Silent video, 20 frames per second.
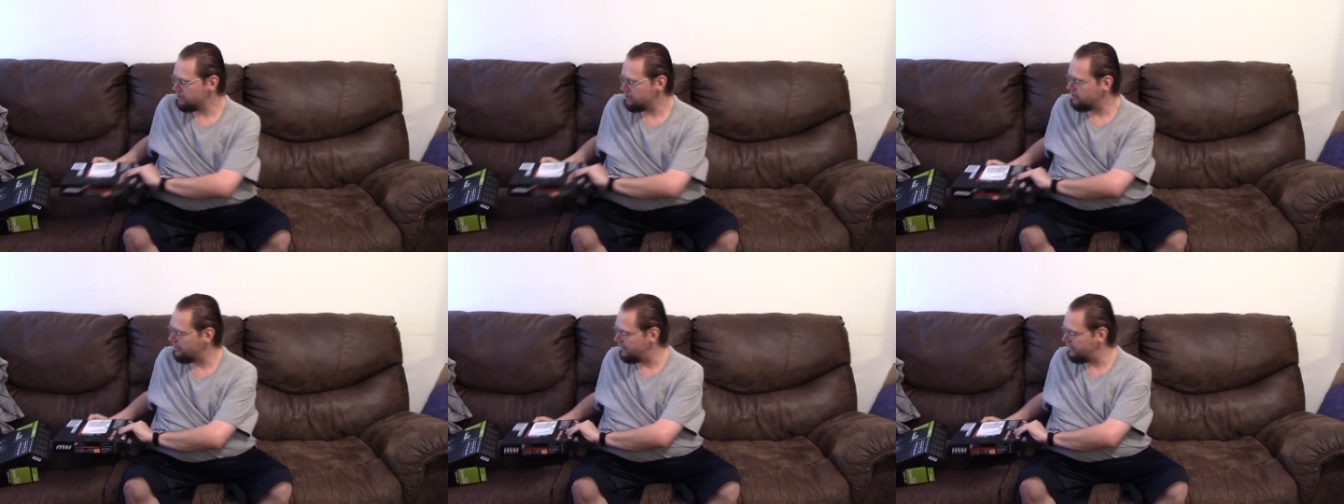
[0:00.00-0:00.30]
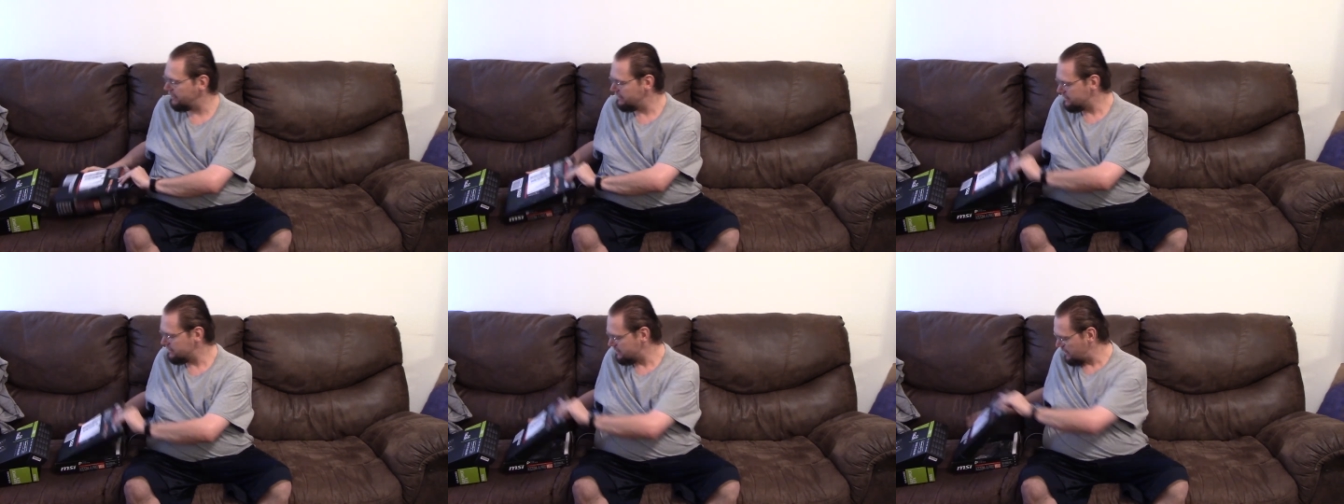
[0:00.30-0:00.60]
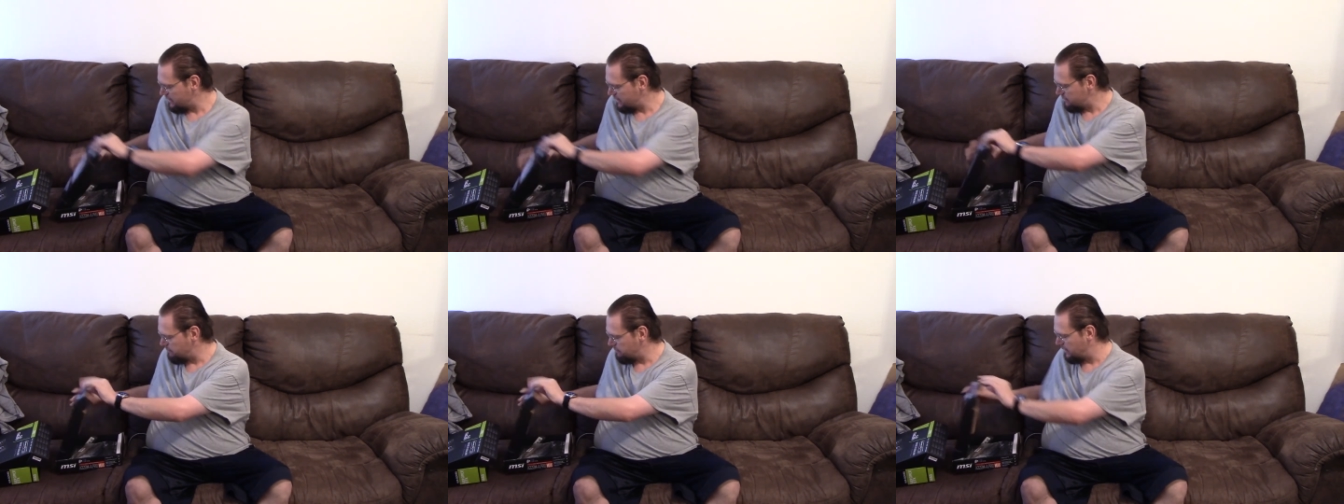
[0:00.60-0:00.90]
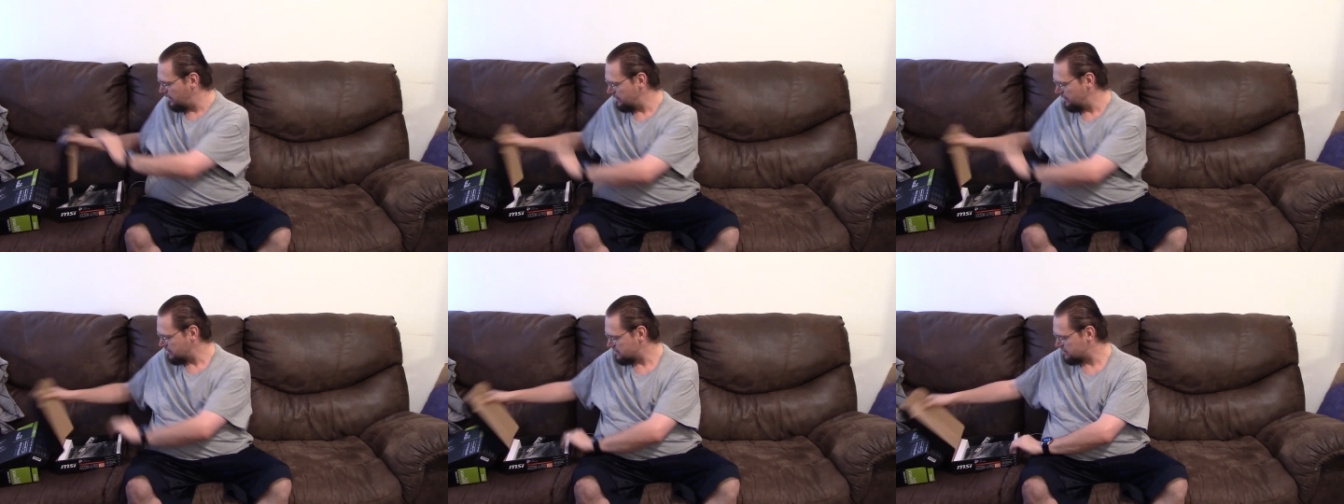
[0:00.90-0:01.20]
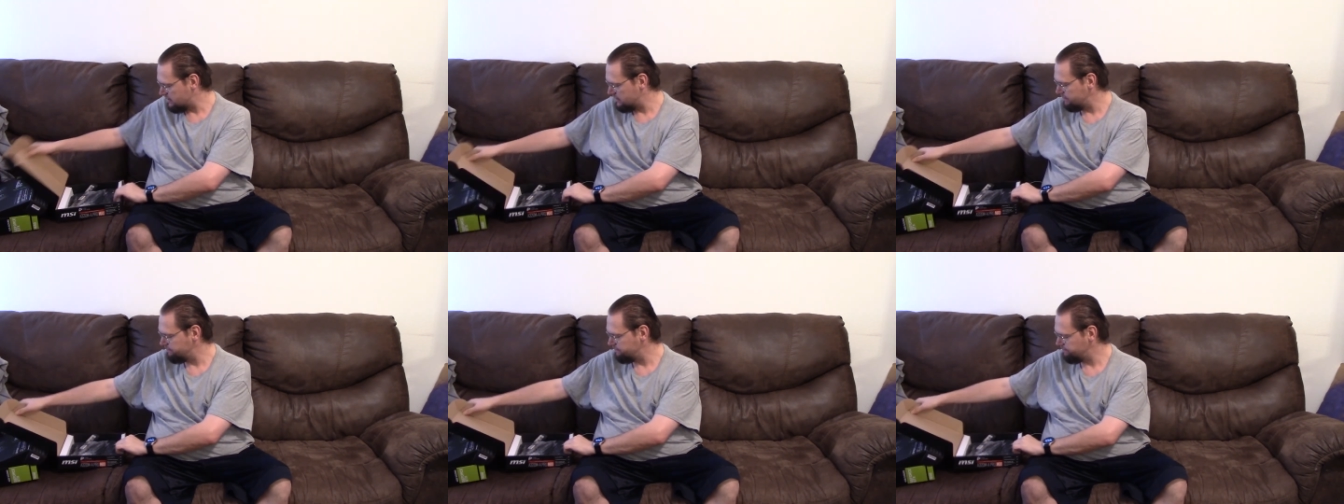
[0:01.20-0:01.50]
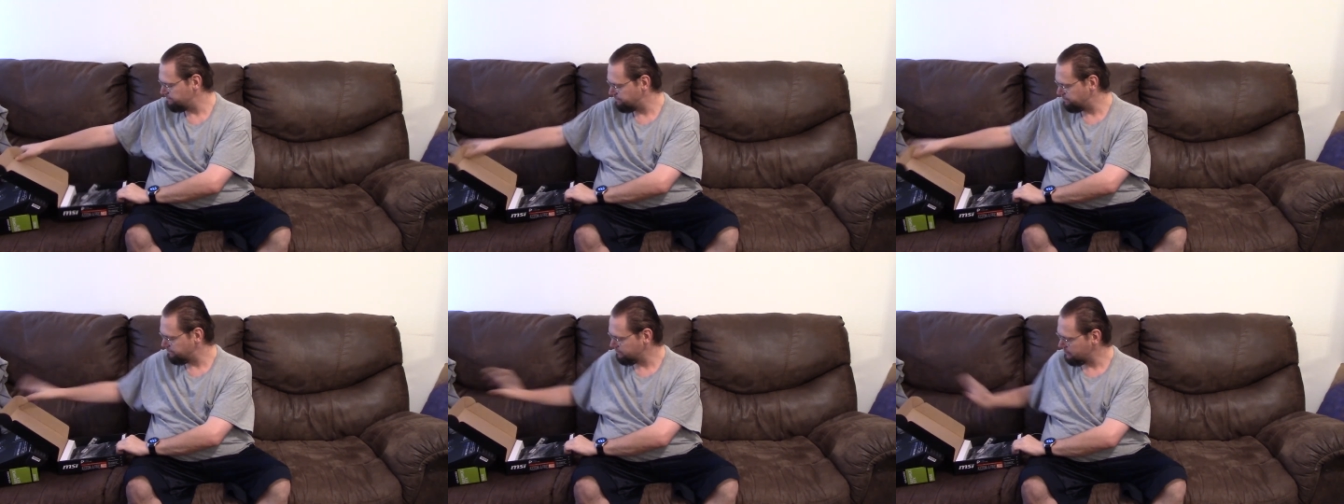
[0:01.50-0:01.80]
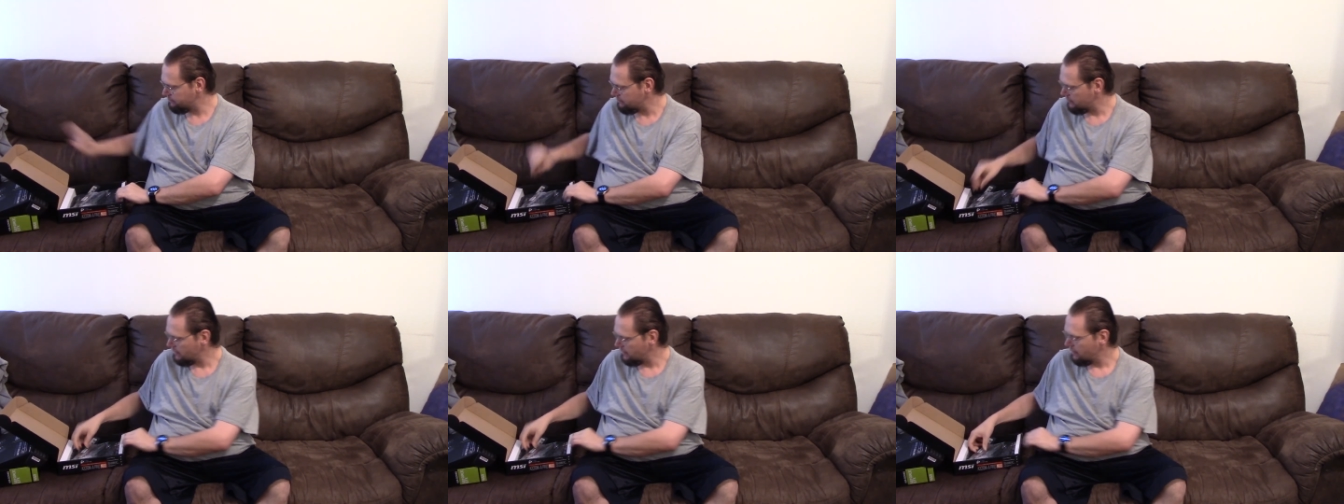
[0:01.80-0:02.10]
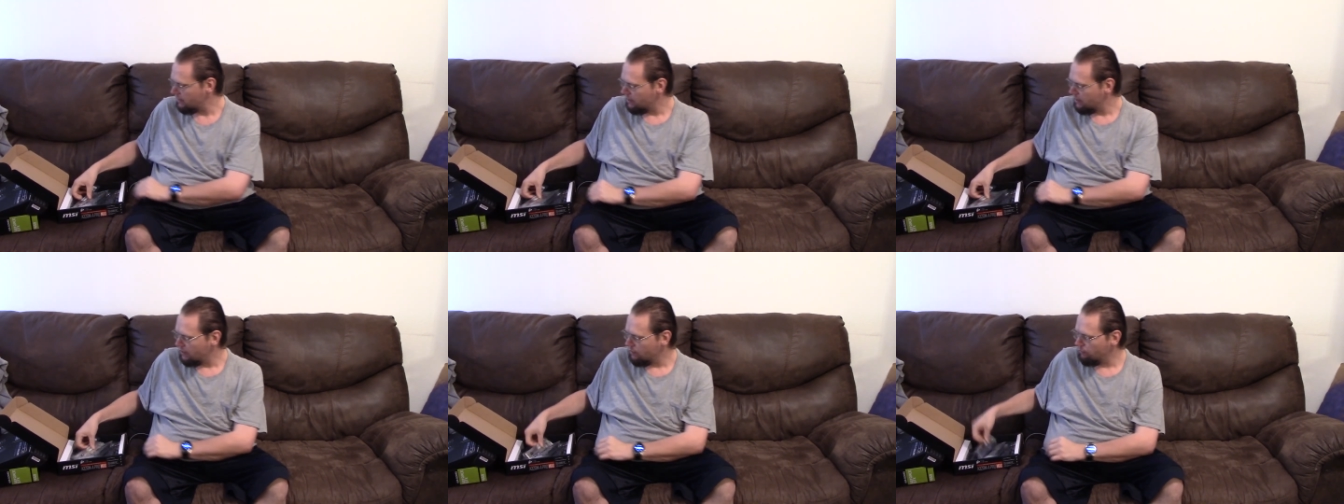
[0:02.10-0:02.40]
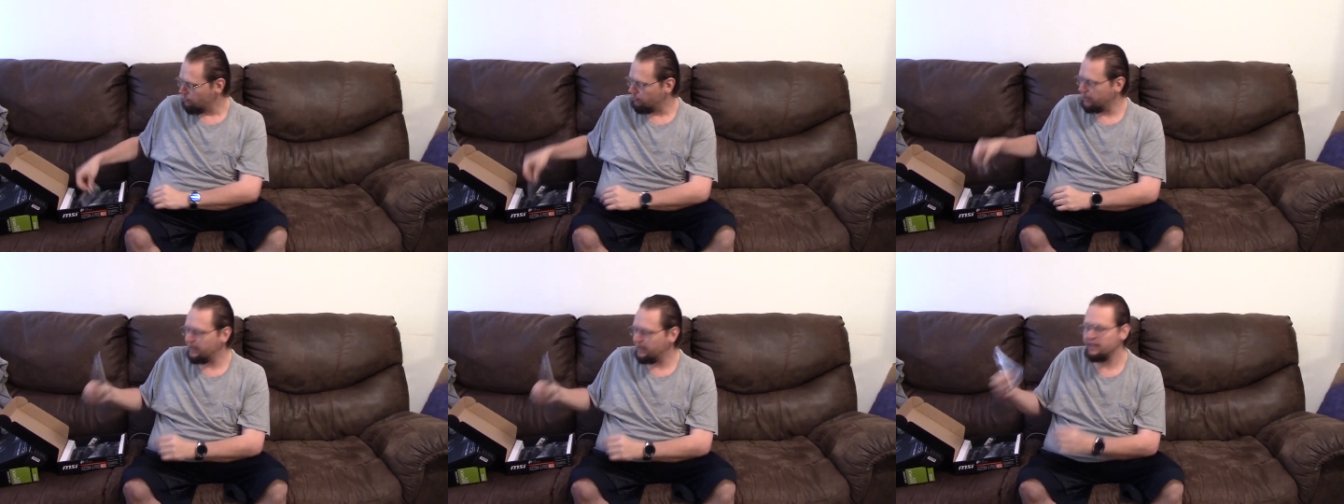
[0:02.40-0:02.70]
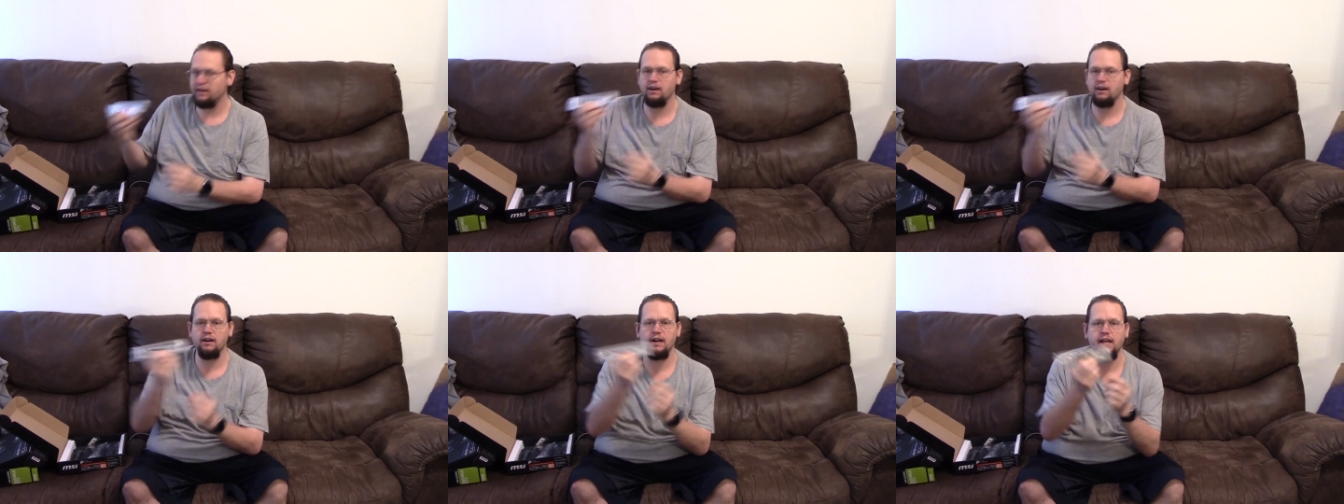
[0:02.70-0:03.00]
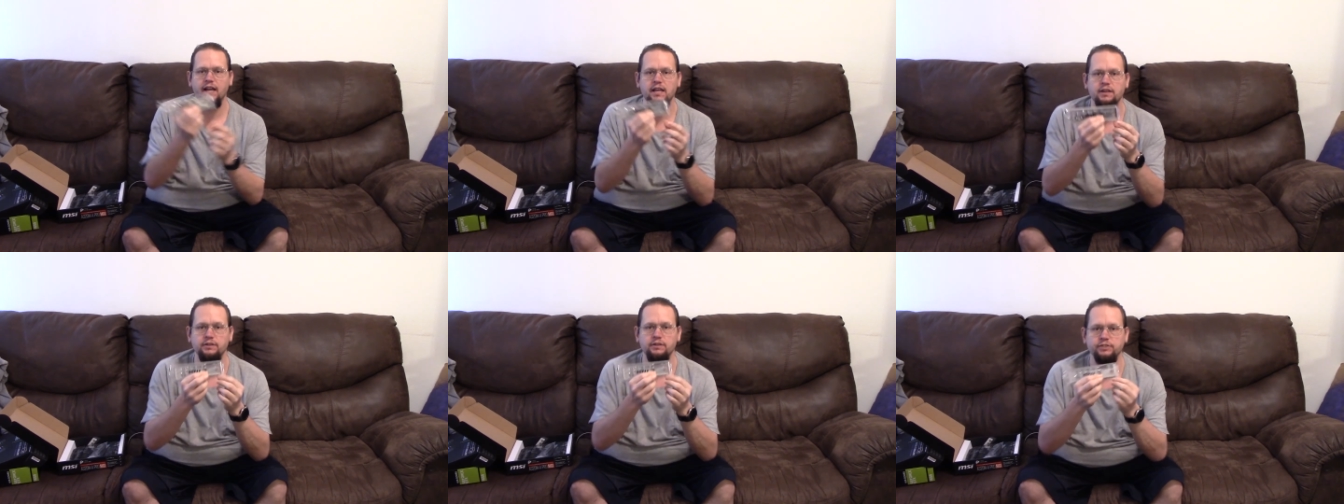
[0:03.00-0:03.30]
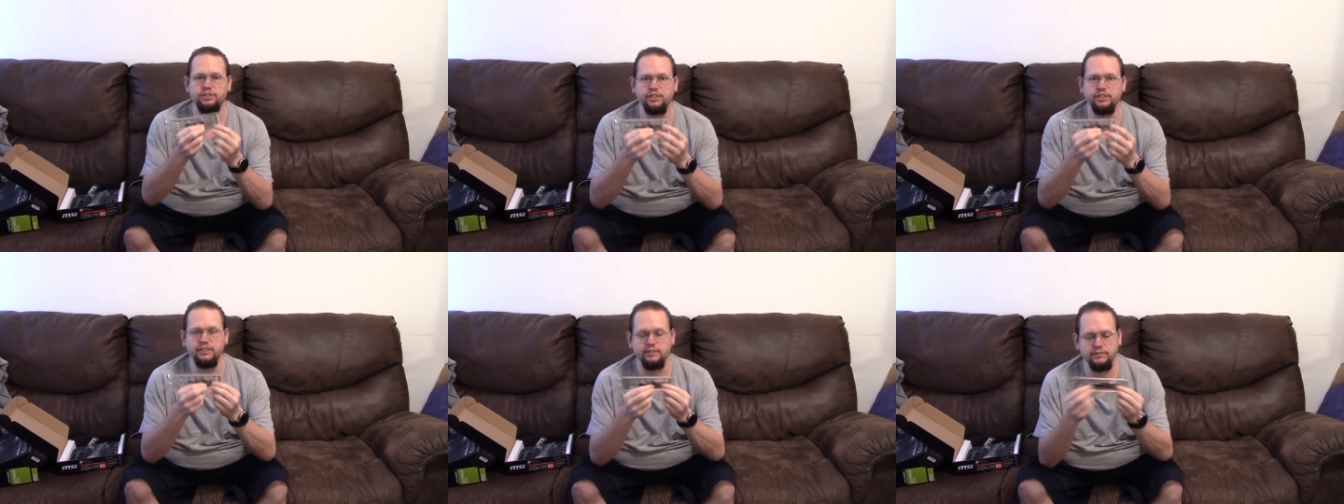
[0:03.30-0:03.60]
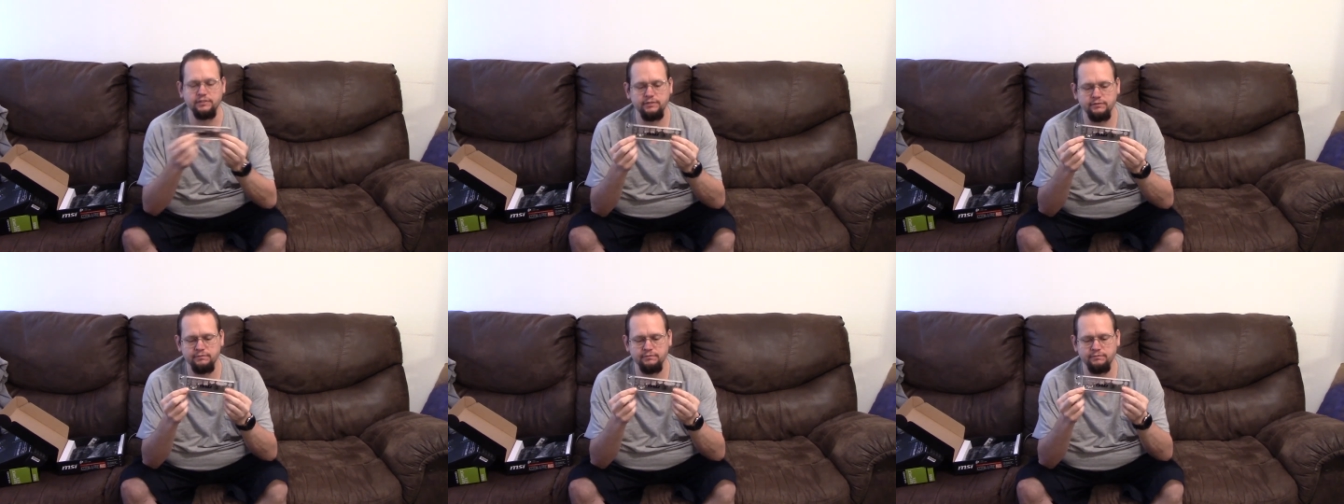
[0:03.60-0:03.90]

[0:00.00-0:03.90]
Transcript: So inside the box, we get our I/O shield.